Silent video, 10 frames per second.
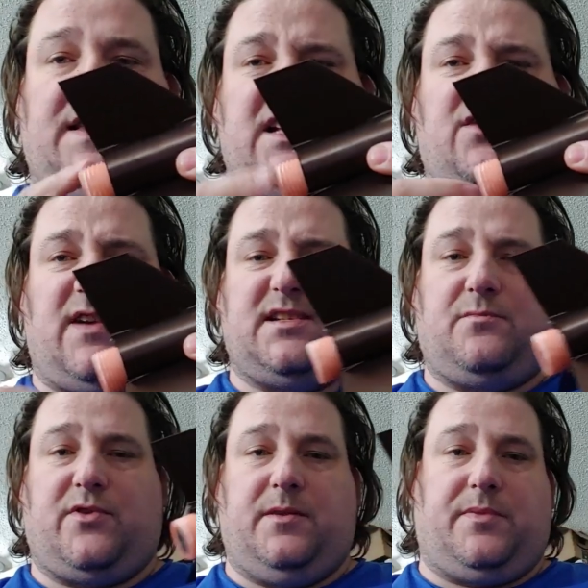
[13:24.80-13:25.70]
That's a
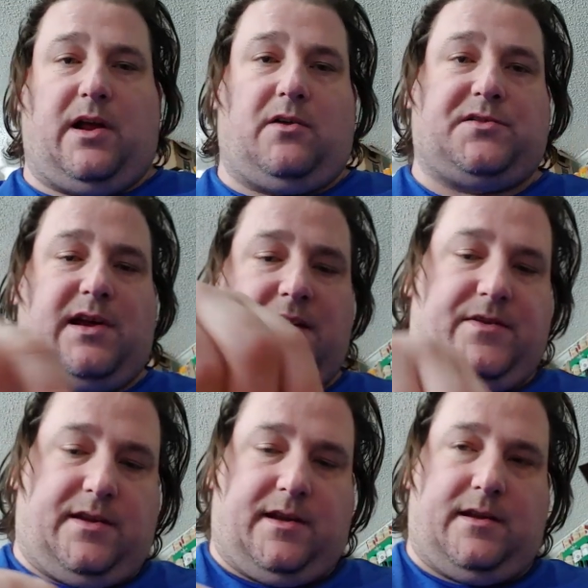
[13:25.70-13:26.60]
resin print, but I also
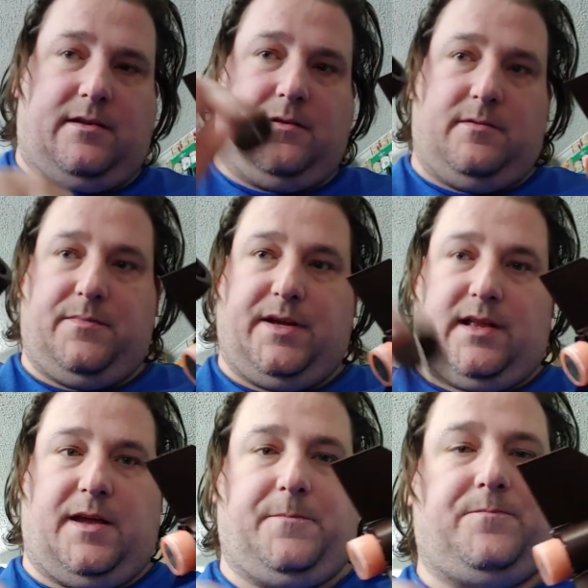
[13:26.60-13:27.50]
have it in
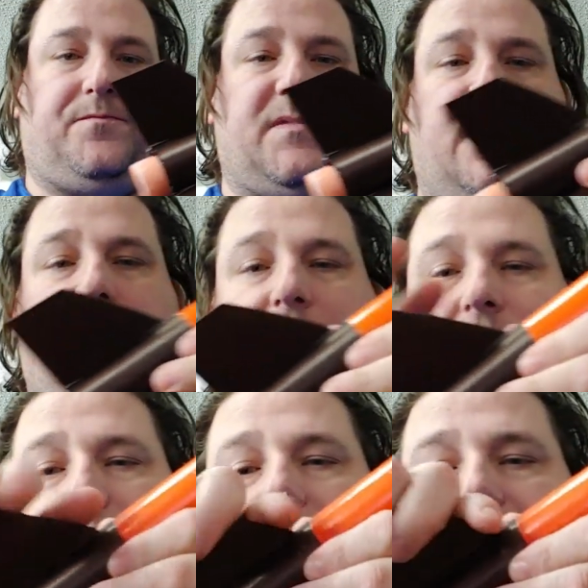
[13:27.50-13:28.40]
PLA.
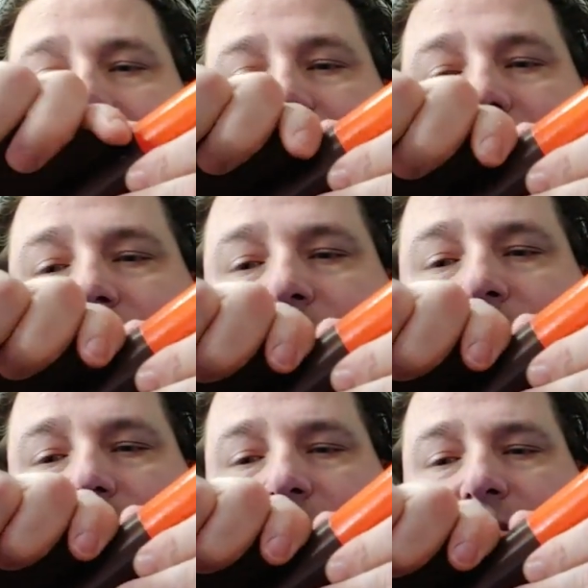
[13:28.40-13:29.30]
The fins
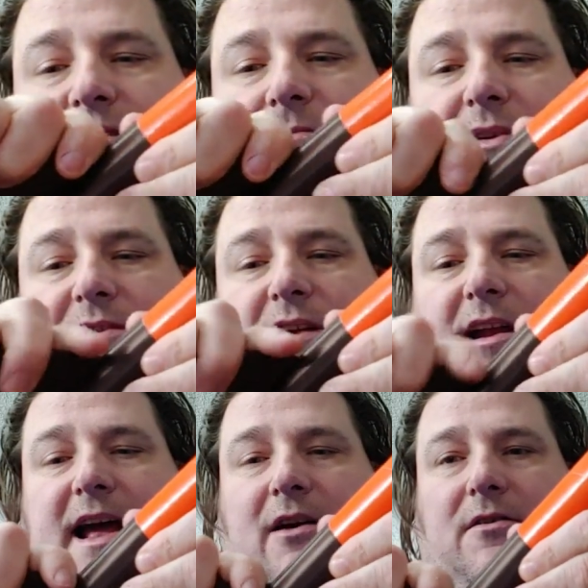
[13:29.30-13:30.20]
simply
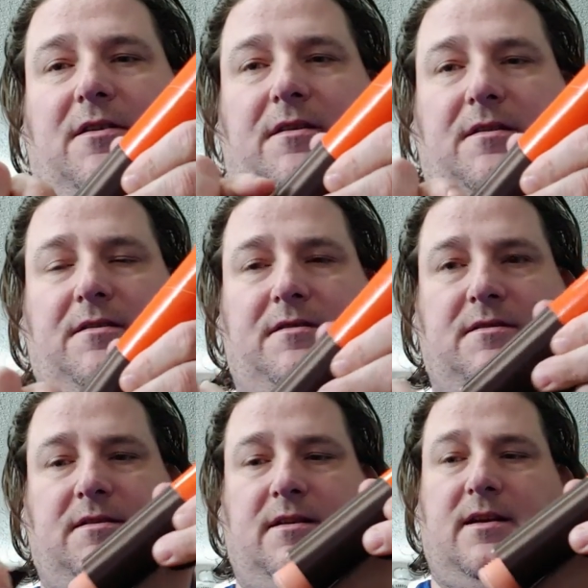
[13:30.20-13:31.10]
slide out.
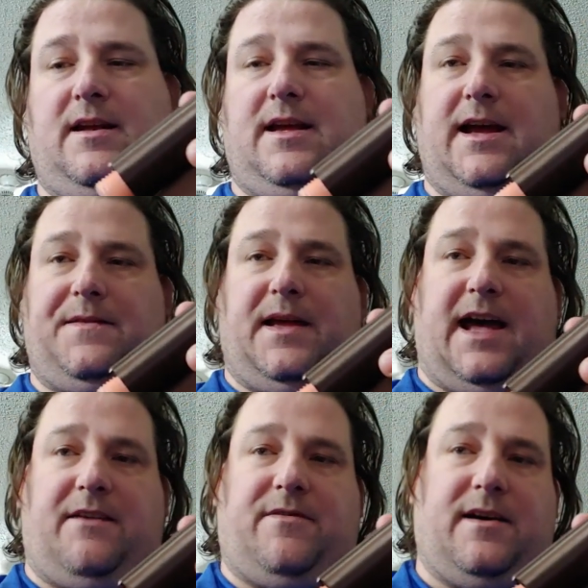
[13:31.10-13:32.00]
And they
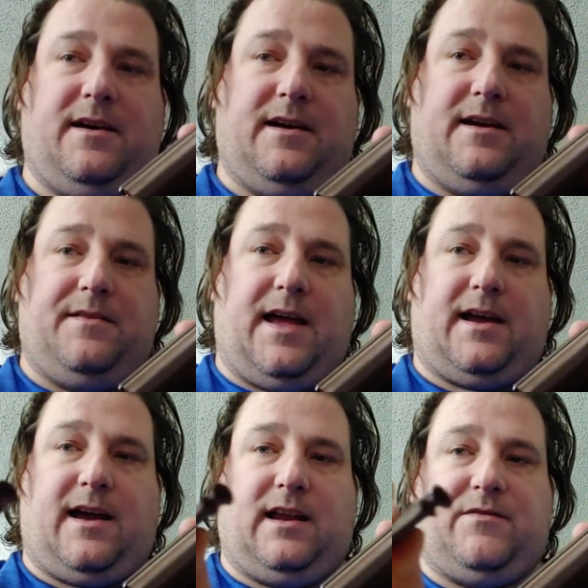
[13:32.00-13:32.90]
have
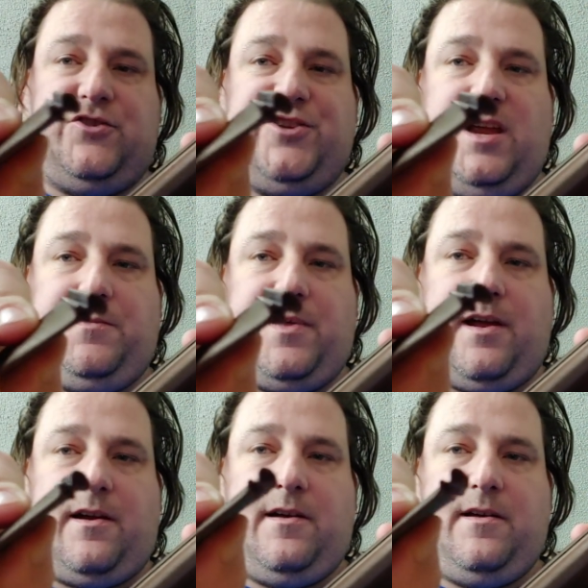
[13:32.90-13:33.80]
that kind of a shape
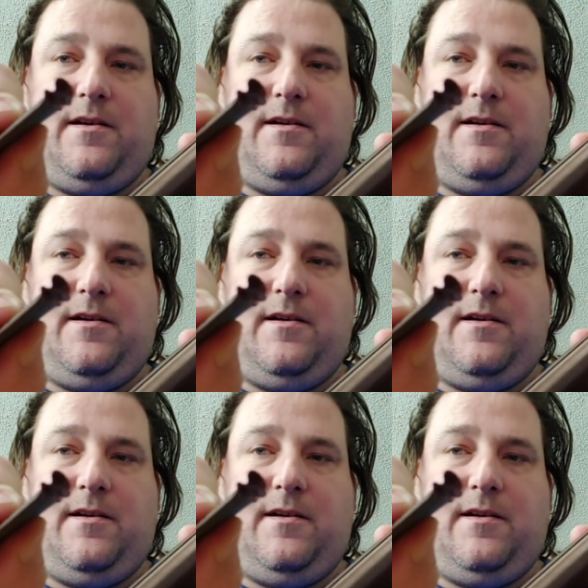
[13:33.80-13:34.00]
there.